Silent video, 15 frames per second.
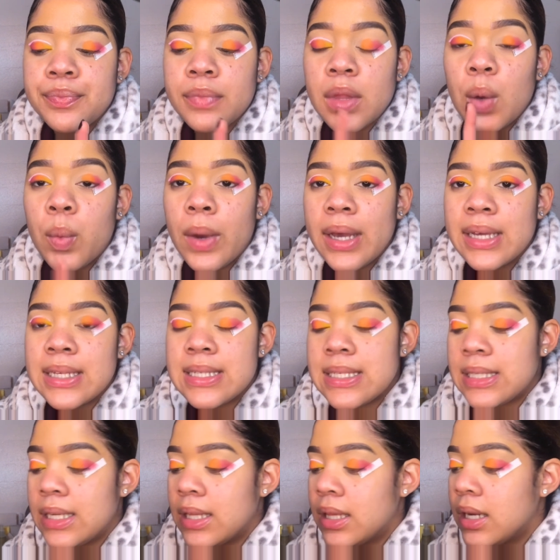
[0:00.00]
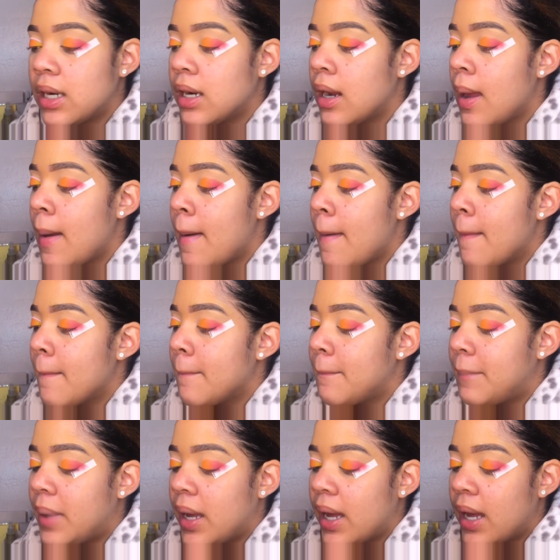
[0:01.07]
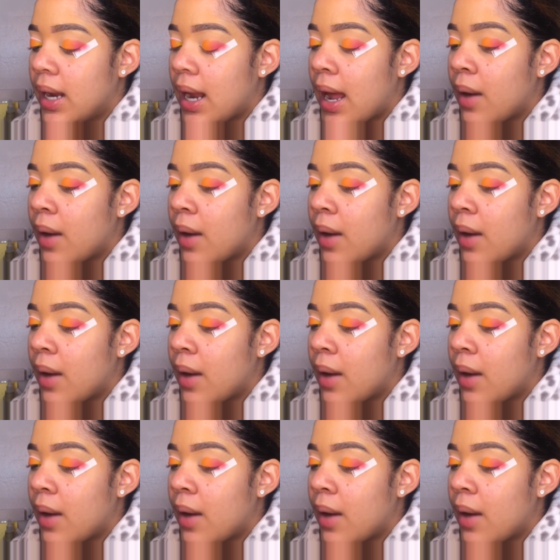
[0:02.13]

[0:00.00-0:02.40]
wet concealer, but I